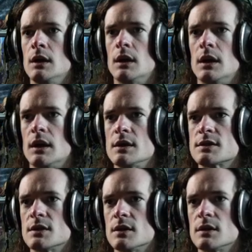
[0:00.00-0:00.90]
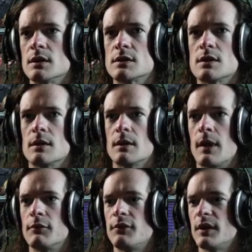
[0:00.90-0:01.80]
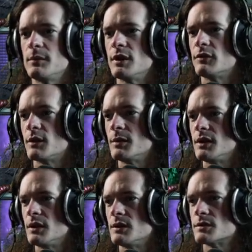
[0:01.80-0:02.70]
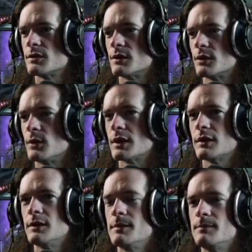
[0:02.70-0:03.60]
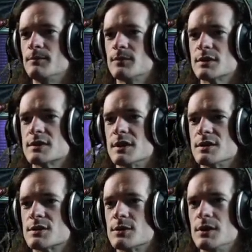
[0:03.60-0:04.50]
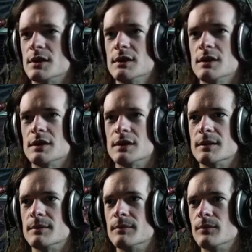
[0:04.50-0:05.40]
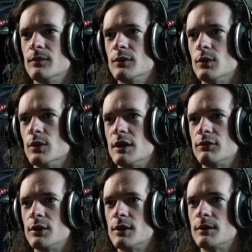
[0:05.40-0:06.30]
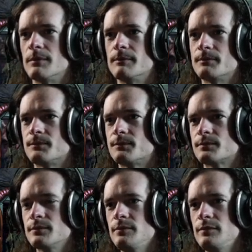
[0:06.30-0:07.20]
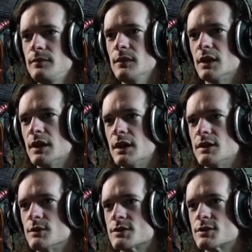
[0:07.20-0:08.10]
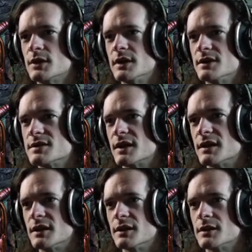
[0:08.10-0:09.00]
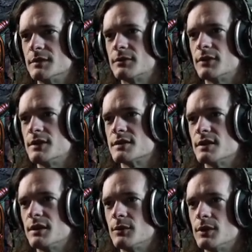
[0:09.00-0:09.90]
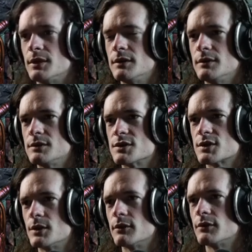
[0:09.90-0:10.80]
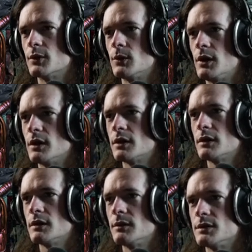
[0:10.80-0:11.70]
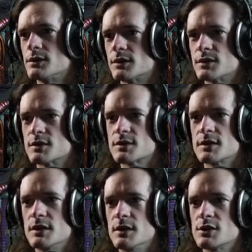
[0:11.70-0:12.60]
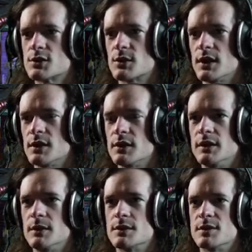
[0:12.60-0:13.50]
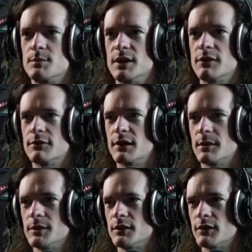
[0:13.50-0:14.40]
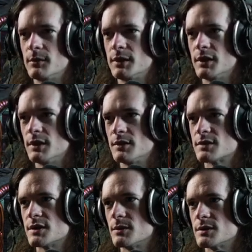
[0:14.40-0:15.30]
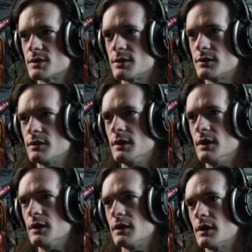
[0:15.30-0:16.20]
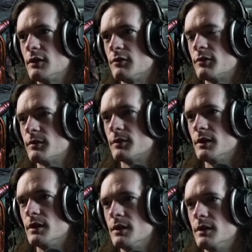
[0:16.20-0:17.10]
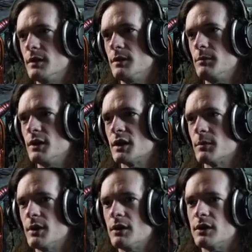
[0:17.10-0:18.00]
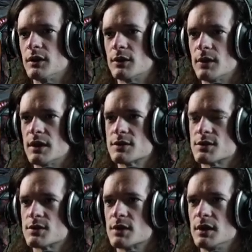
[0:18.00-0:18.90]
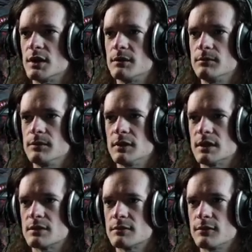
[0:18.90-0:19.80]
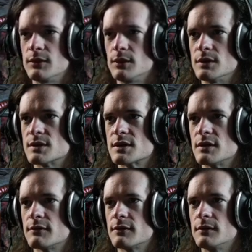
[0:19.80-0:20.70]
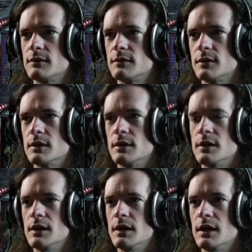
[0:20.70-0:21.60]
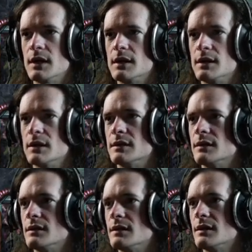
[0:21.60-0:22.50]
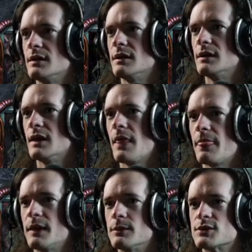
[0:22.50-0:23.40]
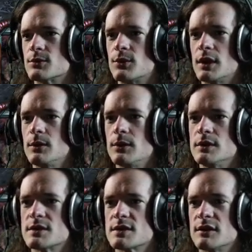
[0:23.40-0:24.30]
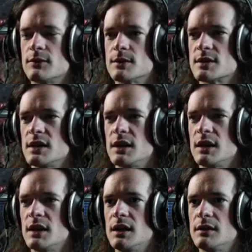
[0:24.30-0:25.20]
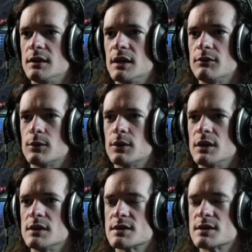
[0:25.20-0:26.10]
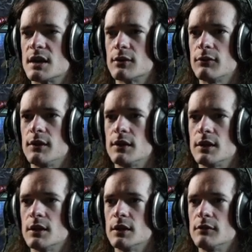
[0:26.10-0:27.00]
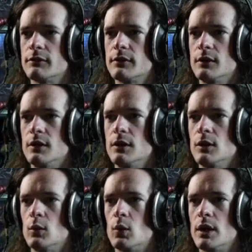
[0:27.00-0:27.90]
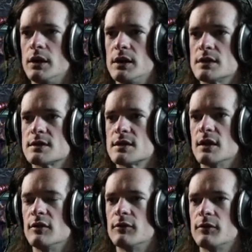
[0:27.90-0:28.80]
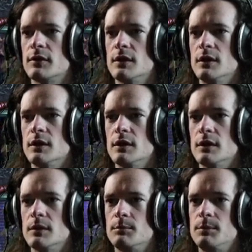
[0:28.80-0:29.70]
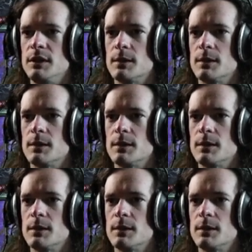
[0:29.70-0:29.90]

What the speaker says: I saw a family of armadillos for a quick side story. Whenever I was trying a psychedelic, our friends and I were just going for a walk. We took this trail and there was a big family of armadillos that was all kind of milling about in the grass, just trying to get food and stuff. And that was right when the stuff was hitting, and it gave a really distinct feeling of oneness, of being